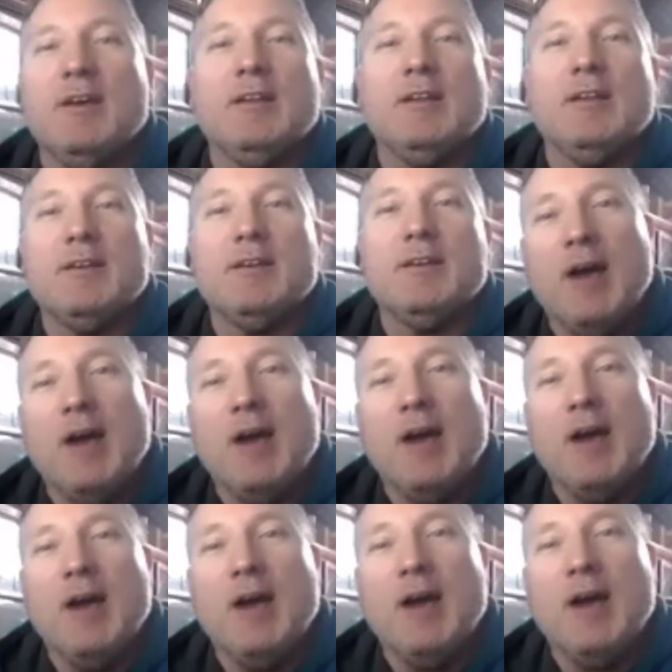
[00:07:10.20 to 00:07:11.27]
like
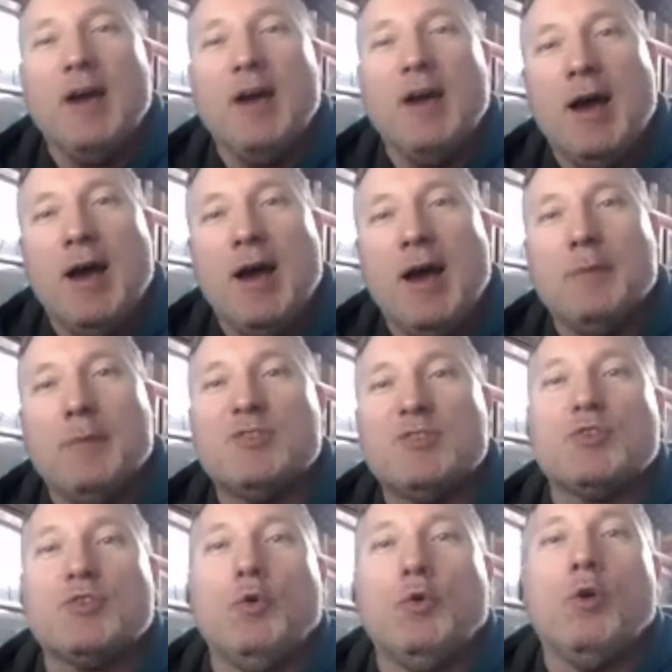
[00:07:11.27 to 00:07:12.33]
time and score,
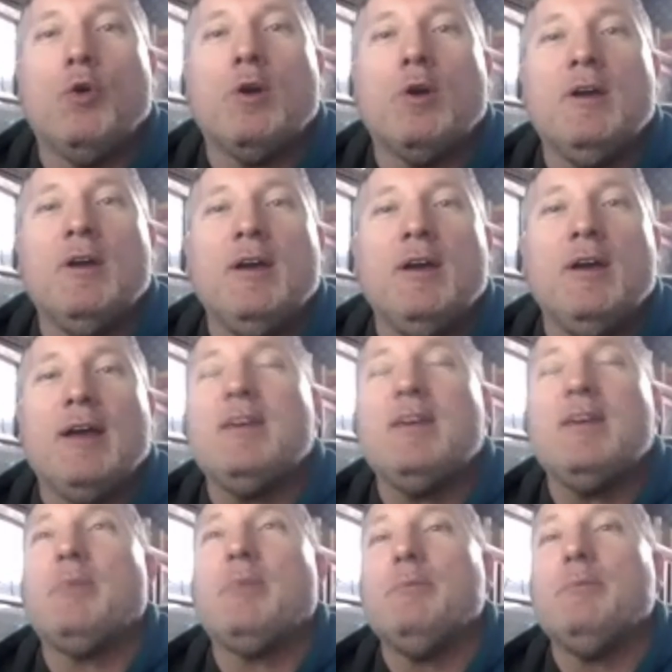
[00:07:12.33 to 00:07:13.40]
uh, keeping
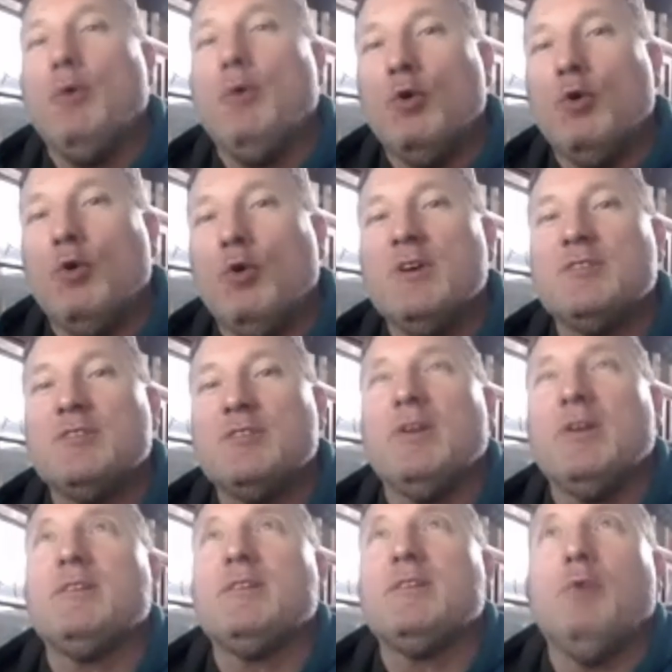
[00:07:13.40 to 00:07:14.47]
poise when it
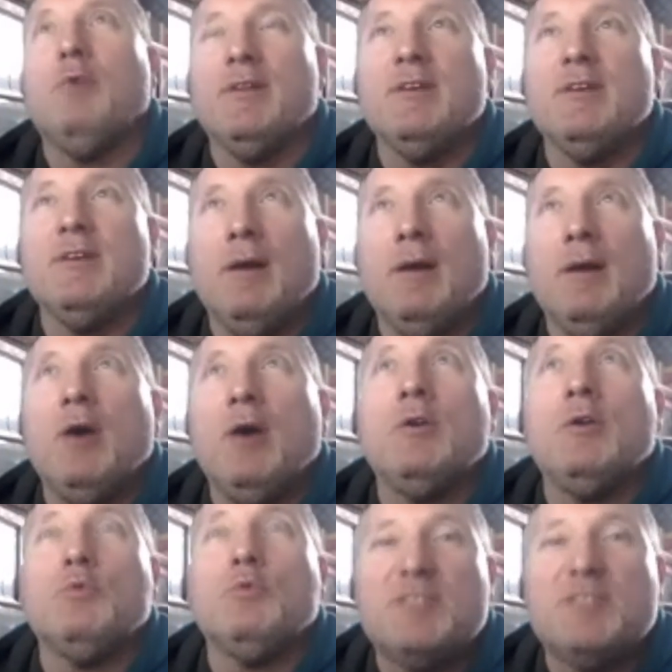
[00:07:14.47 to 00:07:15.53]
when the opponent was
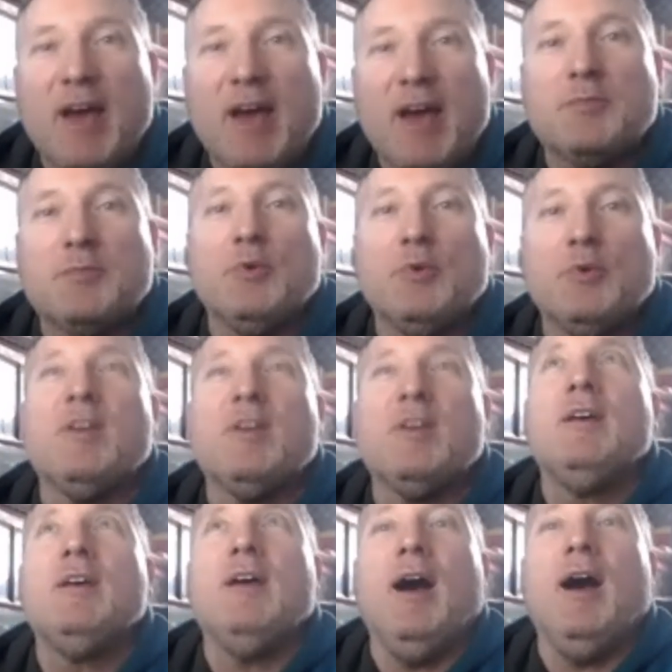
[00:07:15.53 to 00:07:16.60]
desperate.
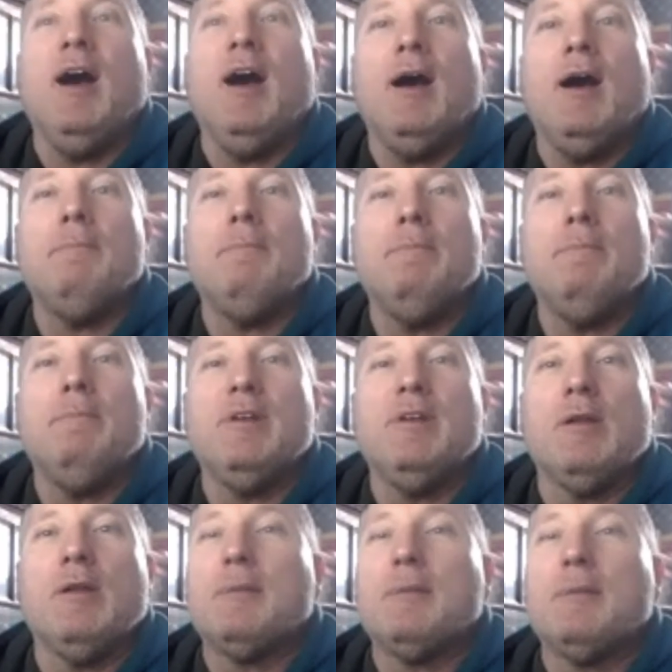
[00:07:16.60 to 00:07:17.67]
Uh, you know, like
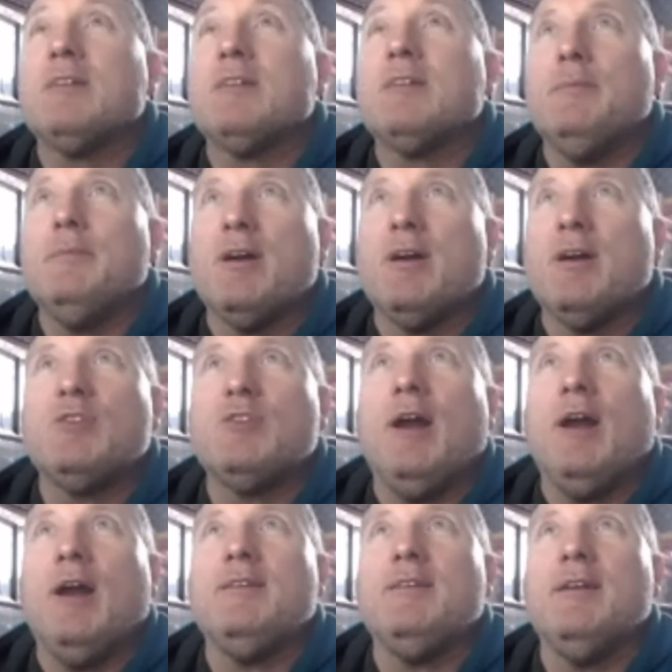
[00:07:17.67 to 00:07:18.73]
Mount St. Mary's got at the
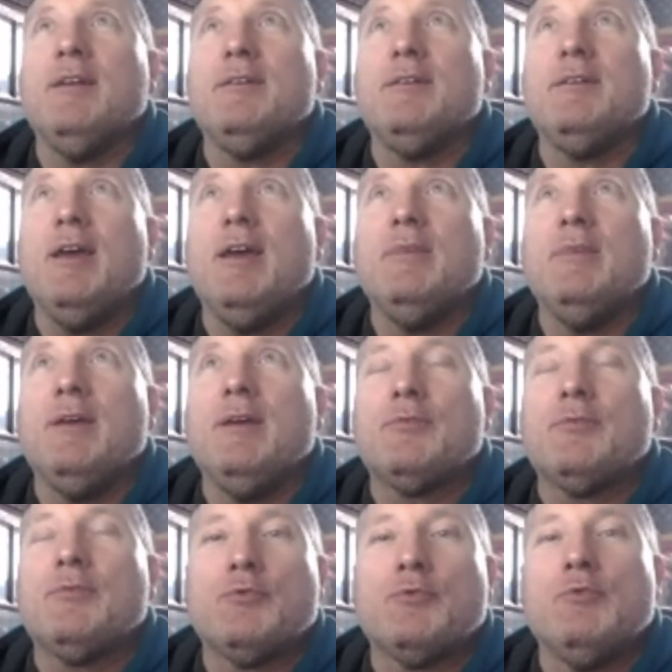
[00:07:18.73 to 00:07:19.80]
end of the game, and they
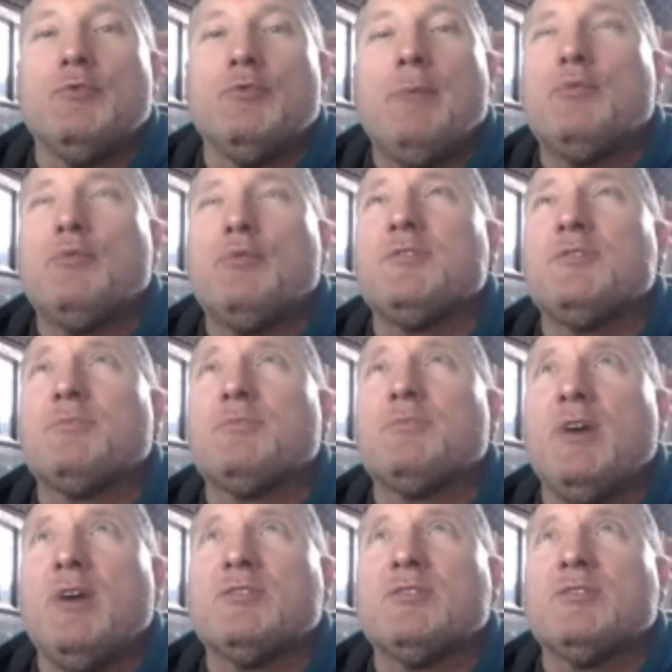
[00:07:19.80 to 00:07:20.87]
threw that press press
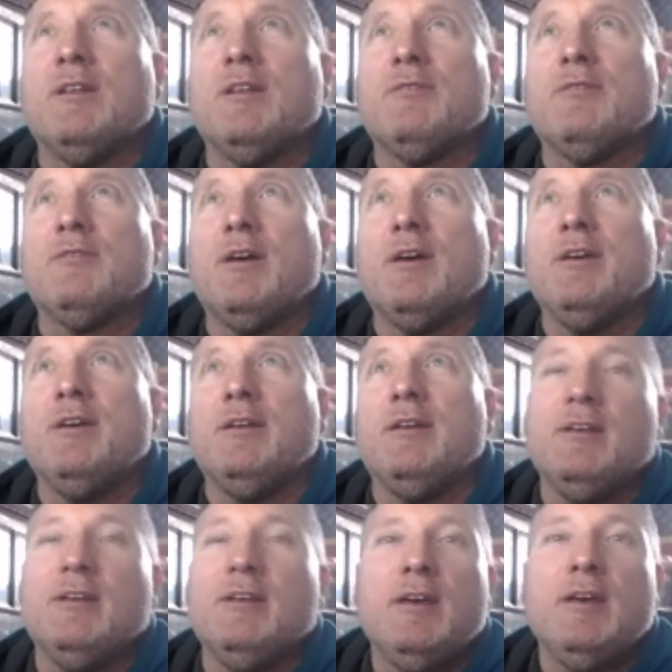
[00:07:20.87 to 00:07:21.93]
on at the very end, and
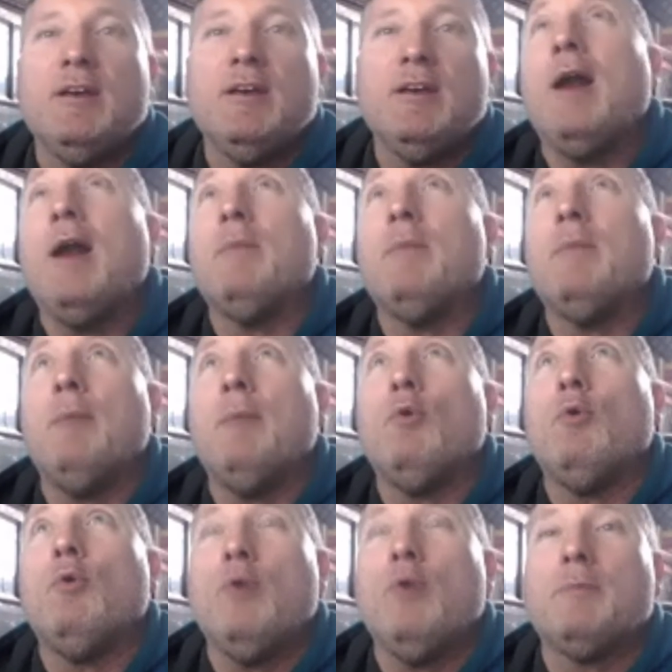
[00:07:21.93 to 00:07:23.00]
got him a couple
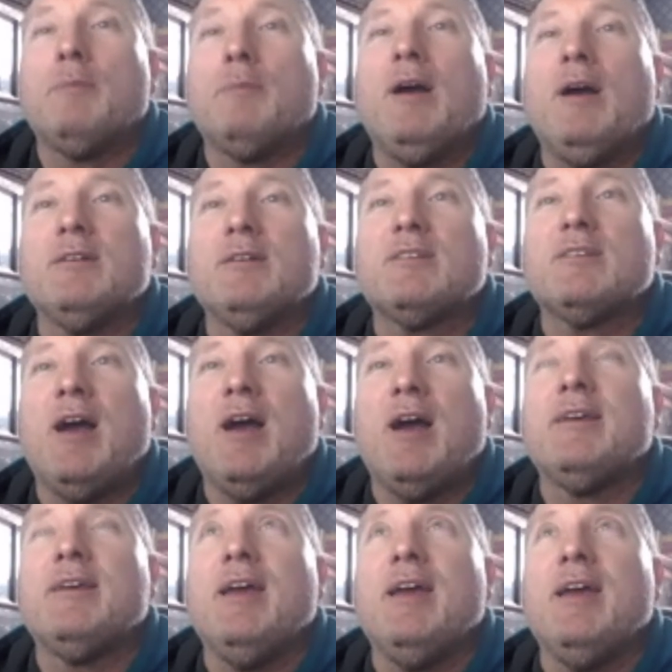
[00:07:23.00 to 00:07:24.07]
quick buckets, kind of
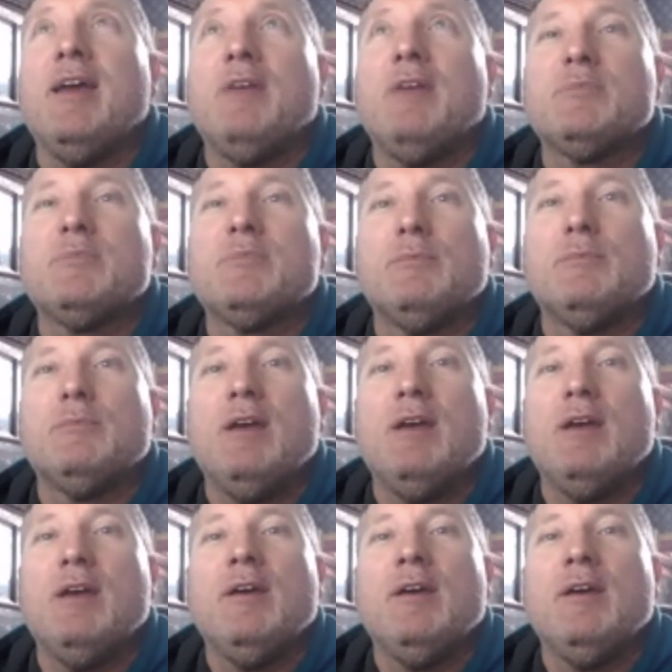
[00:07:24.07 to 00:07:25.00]
gave them some life.